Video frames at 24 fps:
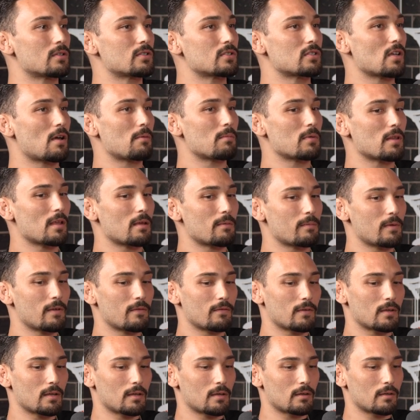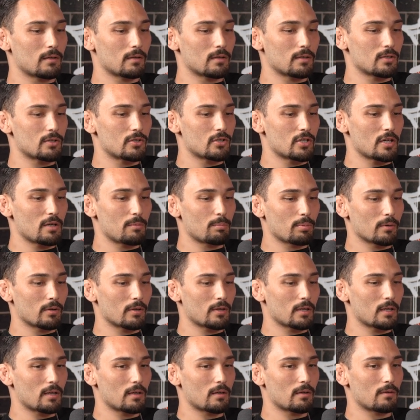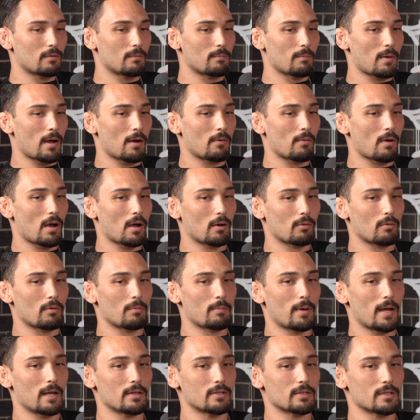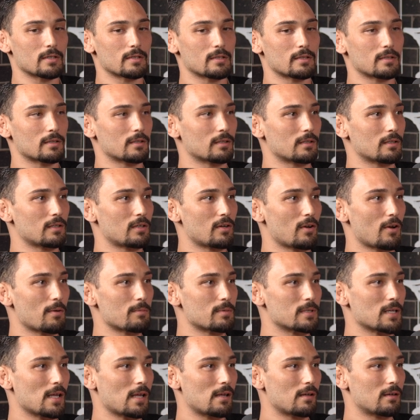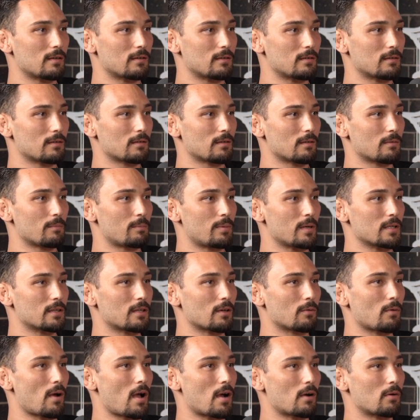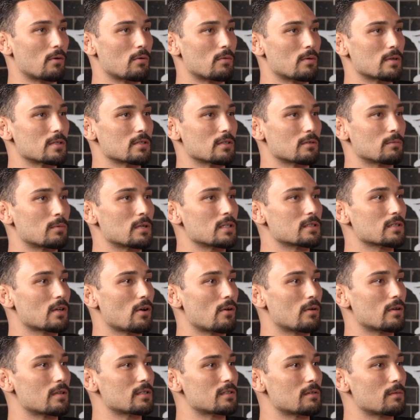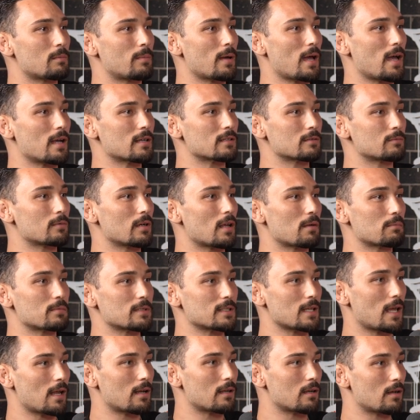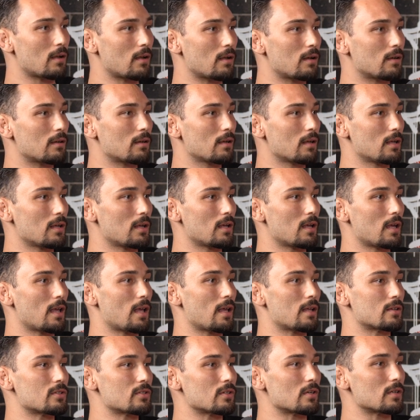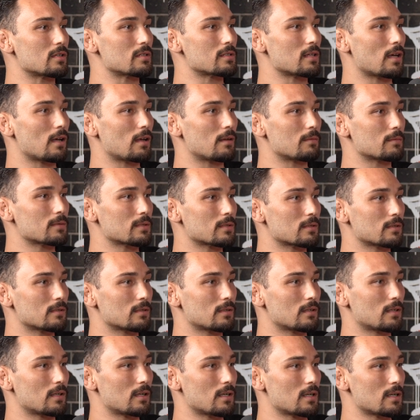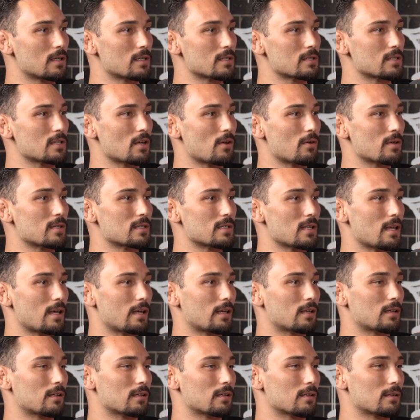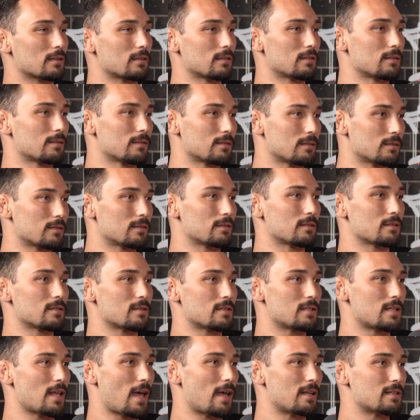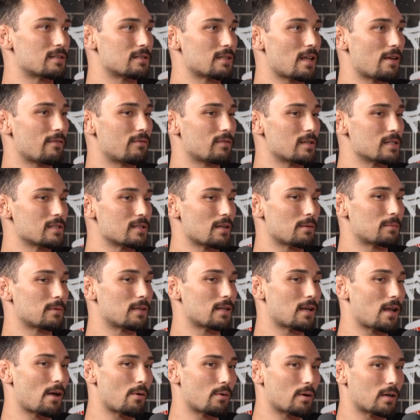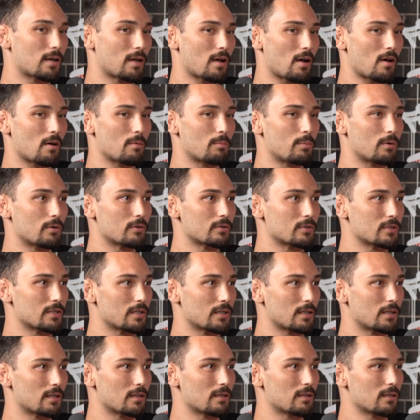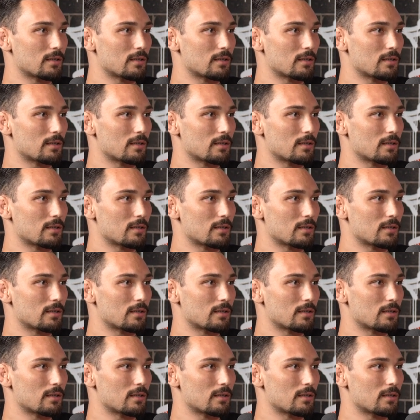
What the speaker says: Some of them even cheaper than my Rockwell batches, you know what I'm saying? But the Rockwell ones are what's going into the bags and what I'm standing on at certain times. Yeah. So it's like, that's definitely something I would call bullshit.